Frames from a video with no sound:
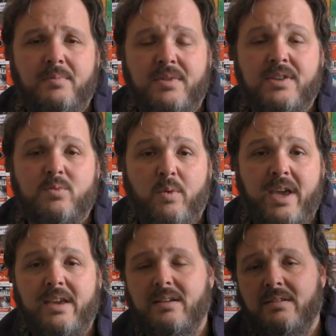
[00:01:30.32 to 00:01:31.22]
this
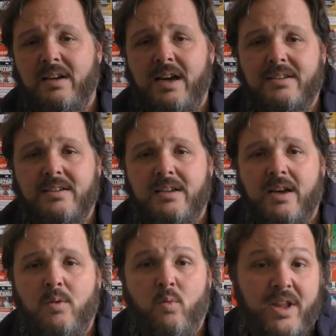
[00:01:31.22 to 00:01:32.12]
week, not
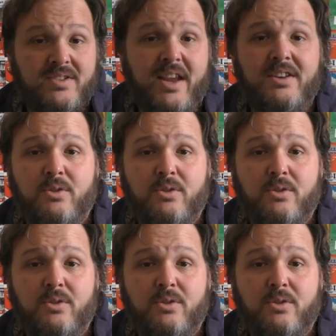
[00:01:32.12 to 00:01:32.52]
Wednesday,